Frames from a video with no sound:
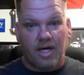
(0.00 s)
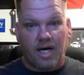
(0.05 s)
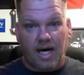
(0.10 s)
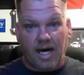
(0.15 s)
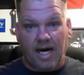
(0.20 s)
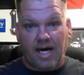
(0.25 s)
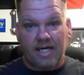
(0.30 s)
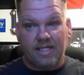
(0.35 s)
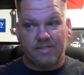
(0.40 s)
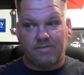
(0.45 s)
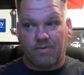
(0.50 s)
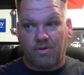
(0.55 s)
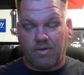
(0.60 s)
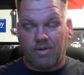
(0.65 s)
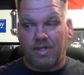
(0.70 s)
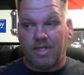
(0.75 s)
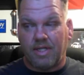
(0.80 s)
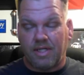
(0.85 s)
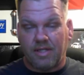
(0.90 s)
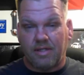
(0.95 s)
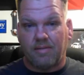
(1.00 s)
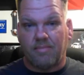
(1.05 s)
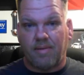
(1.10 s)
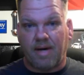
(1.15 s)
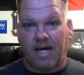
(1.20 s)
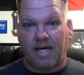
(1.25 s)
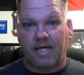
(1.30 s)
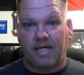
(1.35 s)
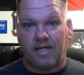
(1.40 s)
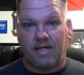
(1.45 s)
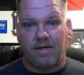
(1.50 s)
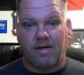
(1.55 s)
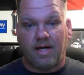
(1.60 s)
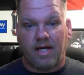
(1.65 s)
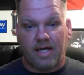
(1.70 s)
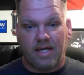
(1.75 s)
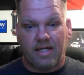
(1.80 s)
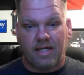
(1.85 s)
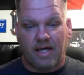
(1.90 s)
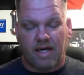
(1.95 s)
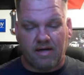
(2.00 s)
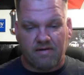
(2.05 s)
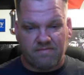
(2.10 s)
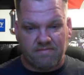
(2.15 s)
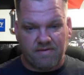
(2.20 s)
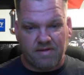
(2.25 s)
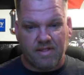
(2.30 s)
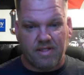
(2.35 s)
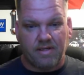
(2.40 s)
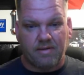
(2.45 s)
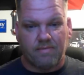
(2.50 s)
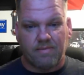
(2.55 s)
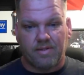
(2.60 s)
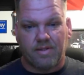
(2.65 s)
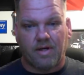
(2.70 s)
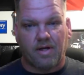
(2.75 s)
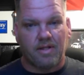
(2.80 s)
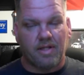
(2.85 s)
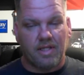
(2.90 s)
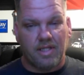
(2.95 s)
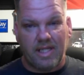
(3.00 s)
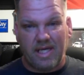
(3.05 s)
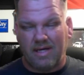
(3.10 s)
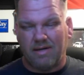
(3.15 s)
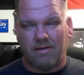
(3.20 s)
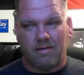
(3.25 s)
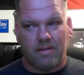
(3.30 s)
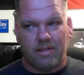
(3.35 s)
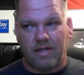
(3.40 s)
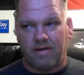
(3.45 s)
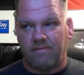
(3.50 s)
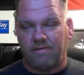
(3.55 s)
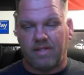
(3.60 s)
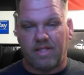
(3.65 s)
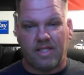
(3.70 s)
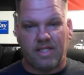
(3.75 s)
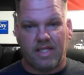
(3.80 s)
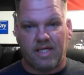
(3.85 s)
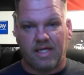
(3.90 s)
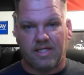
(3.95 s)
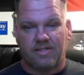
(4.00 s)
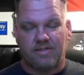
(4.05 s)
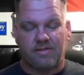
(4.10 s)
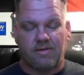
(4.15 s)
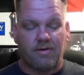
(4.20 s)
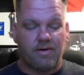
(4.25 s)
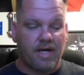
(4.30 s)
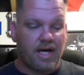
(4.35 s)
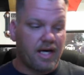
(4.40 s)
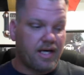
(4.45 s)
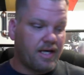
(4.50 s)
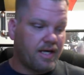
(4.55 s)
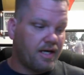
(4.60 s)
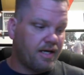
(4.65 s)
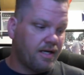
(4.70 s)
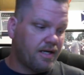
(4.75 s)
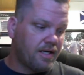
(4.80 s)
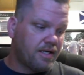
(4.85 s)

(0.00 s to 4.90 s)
eyes rolling into the back of your head kind of feeling with all the legal and everything that gets thrown at you.